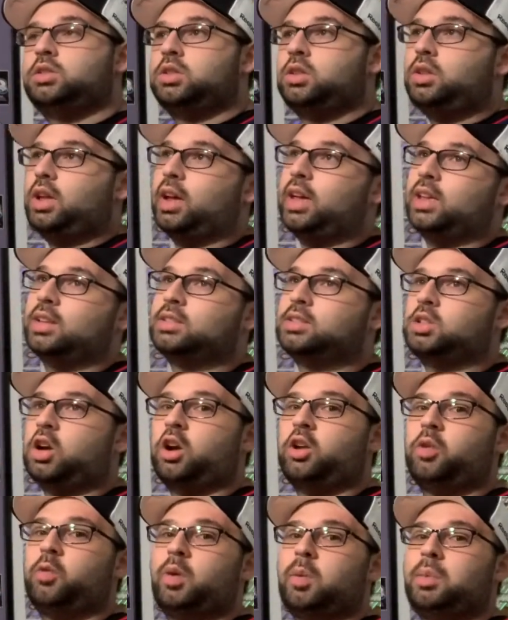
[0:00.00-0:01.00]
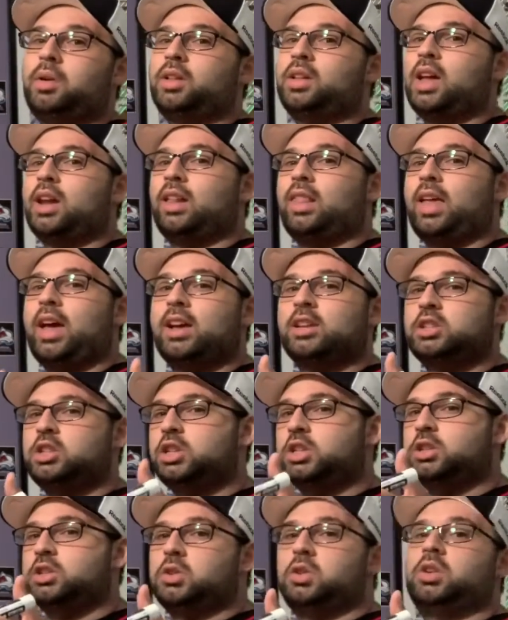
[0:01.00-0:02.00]
I guess, started the rebuild kind of last
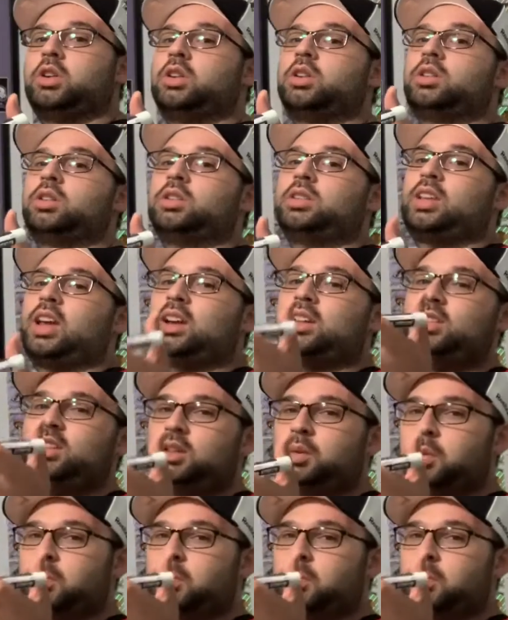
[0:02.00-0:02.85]
year, so they're technically a little bit